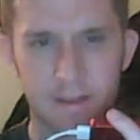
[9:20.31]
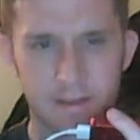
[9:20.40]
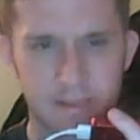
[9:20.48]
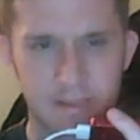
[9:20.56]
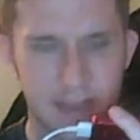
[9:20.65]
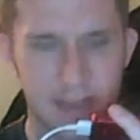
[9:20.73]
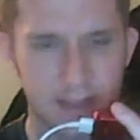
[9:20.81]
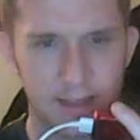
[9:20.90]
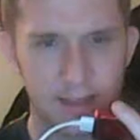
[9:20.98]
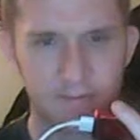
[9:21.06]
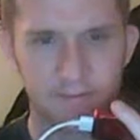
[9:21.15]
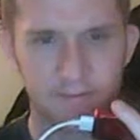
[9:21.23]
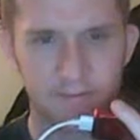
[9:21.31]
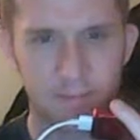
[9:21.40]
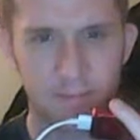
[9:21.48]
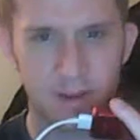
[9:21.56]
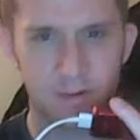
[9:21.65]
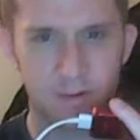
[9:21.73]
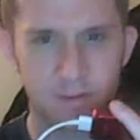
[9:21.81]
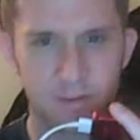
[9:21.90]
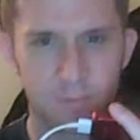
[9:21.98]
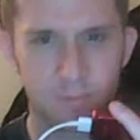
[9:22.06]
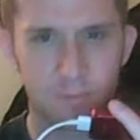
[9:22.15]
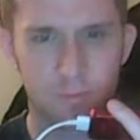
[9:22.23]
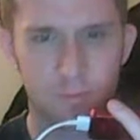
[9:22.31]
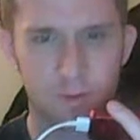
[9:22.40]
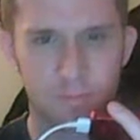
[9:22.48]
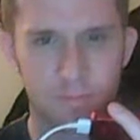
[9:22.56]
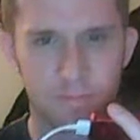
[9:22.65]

saying that 5 players were to